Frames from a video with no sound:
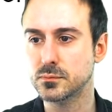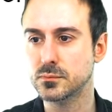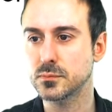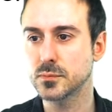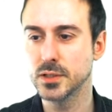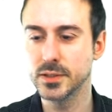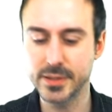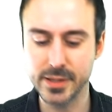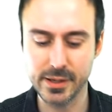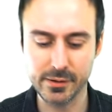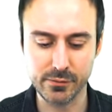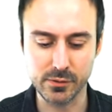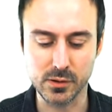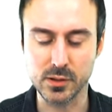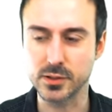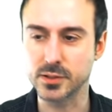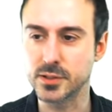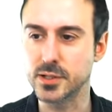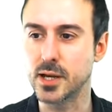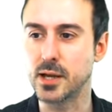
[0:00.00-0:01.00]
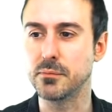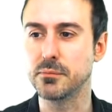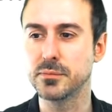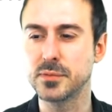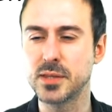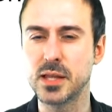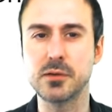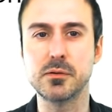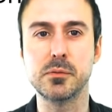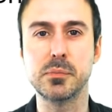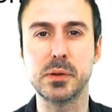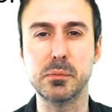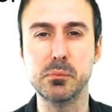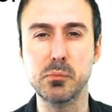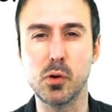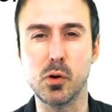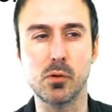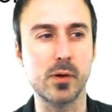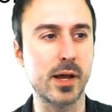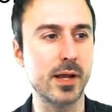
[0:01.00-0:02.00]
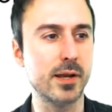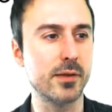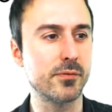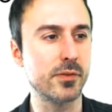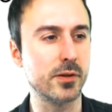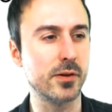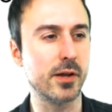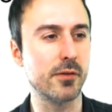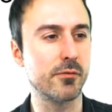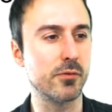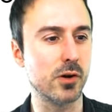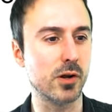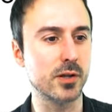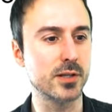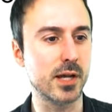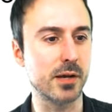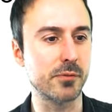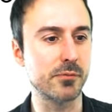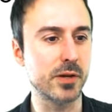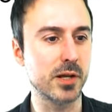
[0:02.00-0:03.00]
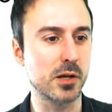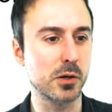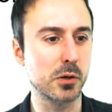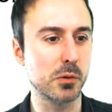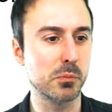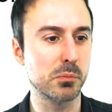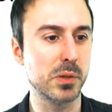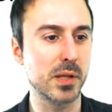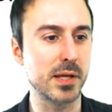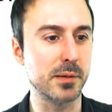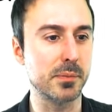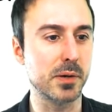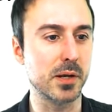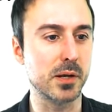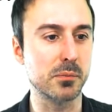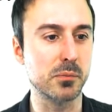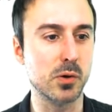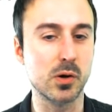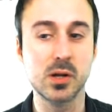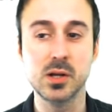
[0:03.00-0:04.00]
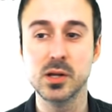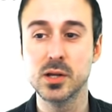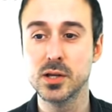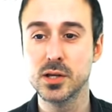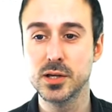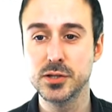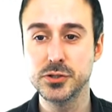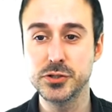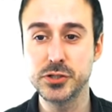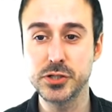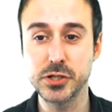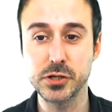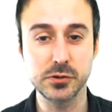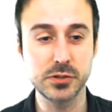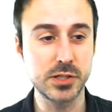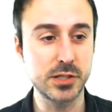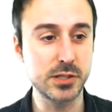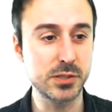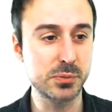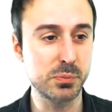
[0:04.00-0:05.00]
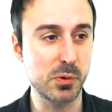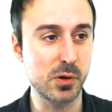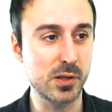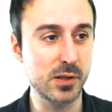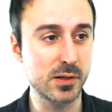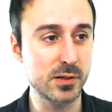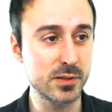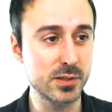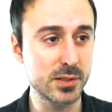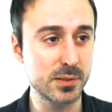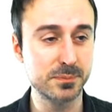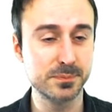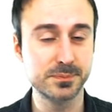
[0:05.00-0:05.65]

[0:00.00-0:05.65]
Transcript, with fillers: Never on time. That would be more, right? If they're never on time, we can complain about it more. GOT spoilers.